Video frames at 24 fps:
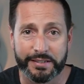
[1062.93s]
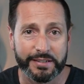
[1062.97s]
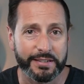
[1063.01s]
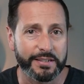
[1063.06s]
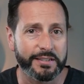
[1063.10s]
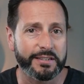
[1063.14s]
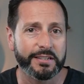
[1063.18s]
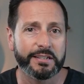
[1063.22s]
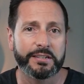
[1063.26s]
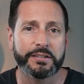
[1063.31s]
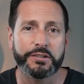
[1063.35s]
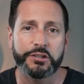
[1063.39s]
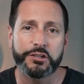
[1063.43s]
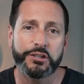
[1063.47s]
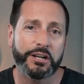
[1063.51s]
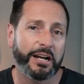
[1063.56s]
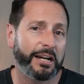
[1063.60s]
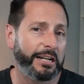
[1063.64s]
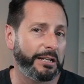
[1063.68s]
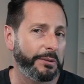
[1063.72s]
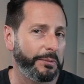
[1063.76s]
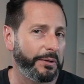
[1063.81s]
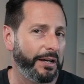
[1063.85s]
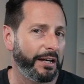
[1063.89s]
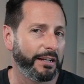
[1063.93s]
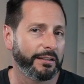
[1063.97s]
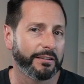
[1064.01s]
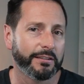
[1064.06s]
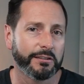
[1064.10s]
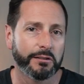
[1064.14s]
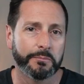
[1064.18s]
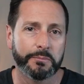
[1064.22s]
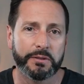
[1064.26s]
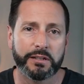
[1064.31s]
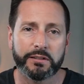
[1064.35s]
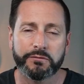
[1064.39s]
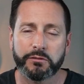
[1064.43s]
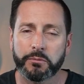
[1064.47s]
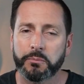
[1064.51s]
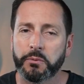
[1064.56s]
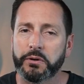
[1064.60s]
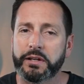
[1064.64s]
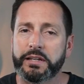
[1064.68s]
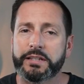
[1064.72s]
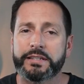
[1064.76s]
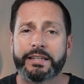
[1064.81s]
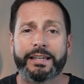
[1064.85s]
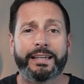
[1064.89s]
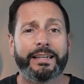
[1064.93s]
The sun is shining, we got a little bit of a breeze.